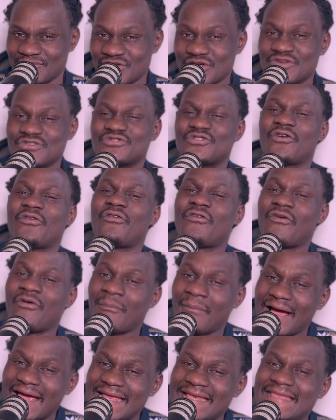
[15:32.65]
So for
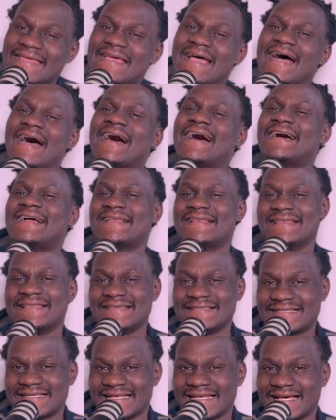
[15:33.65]
my dear
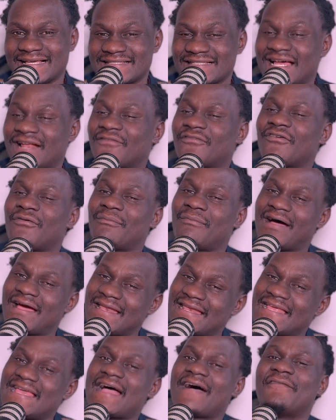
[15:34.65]
listeners and for my
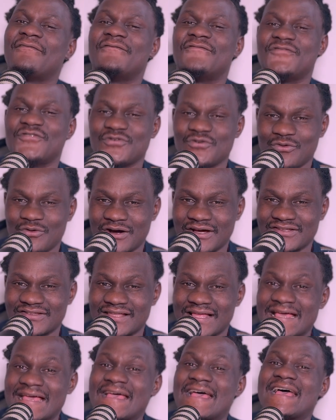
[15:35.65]
dear viewers,
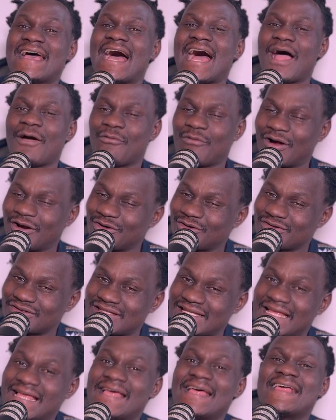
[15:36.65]
I want to
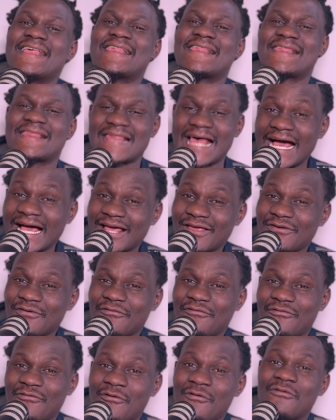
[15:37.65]
say thank you
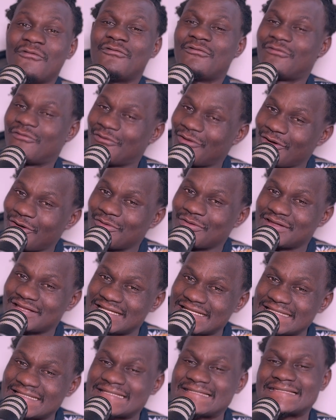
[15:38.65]
for following
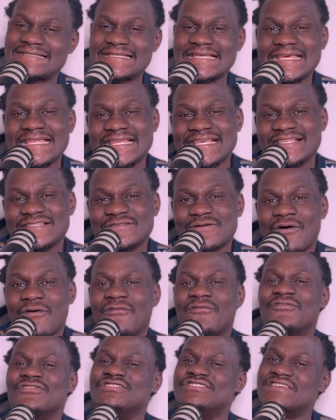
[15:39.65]
this series
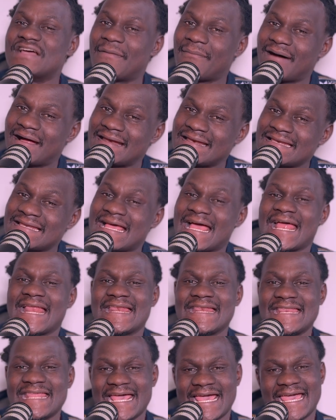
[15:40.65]
of German
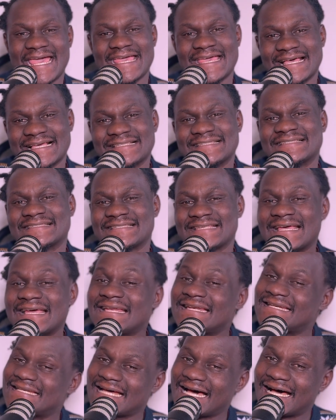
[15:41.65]
daycare
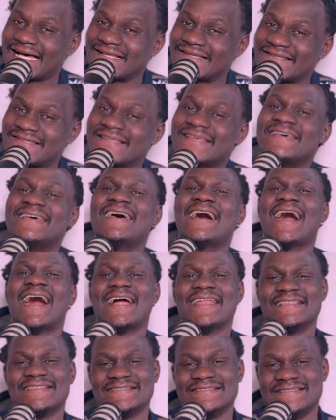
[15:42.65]
centers
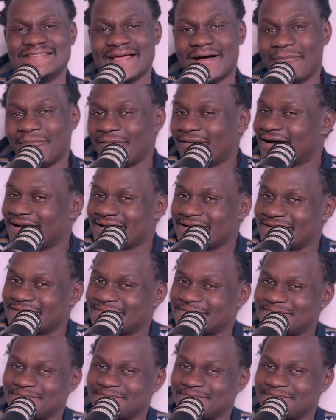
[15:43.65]
and German